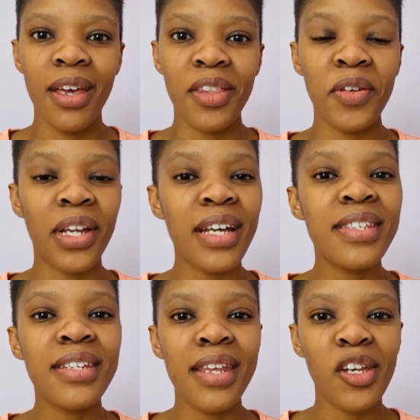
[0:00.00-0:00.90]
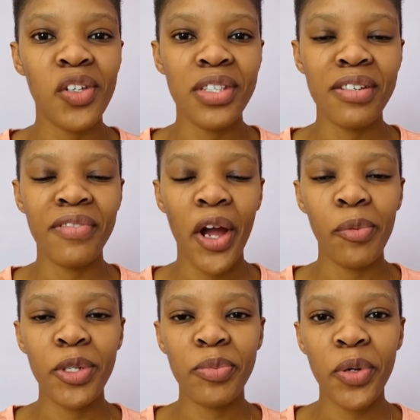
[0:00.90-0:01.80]
The United Nations
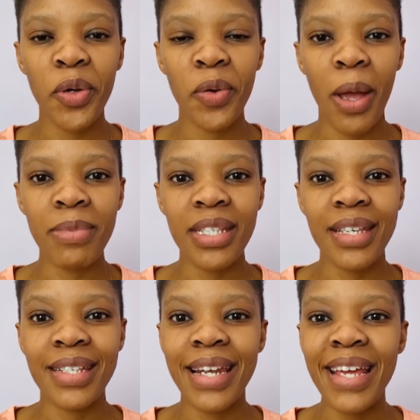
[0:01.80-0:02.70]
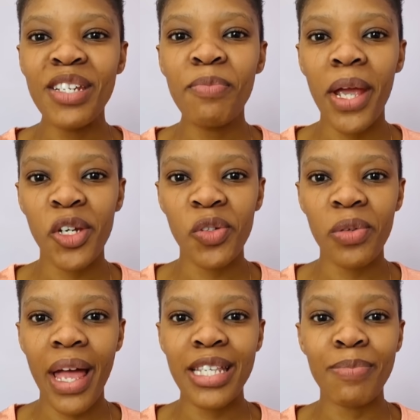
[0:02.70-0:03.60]
Environment Programme says leaded petrol
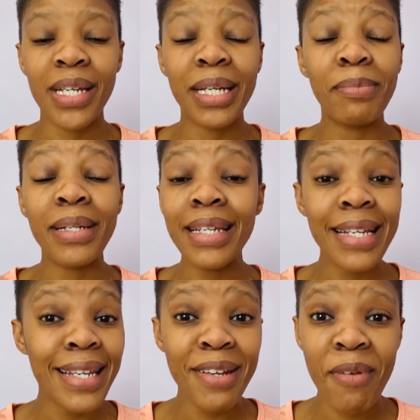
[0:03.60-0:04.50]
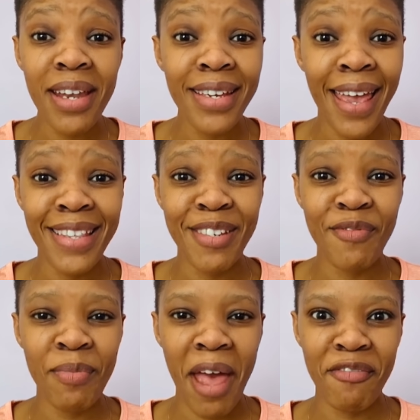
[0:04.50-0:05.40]
has been completely eradicated
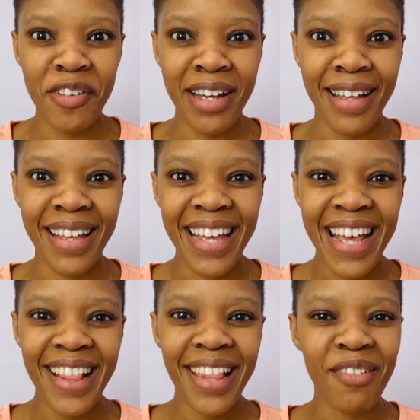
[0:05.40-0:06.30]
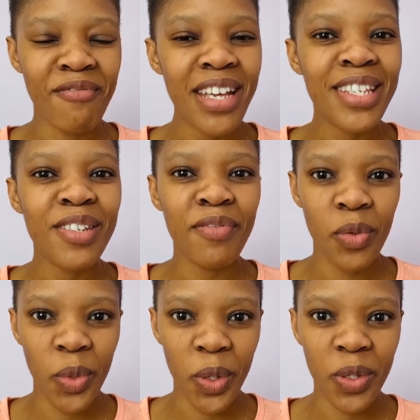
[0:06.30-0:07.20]
from Africa and that the rest of the
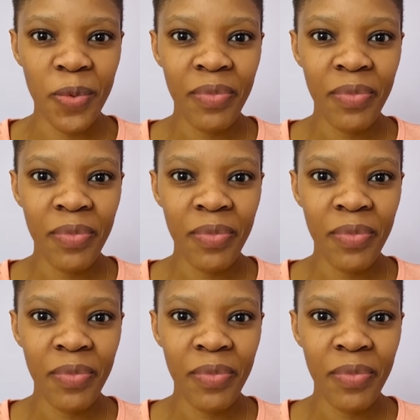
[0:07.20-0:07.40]
world.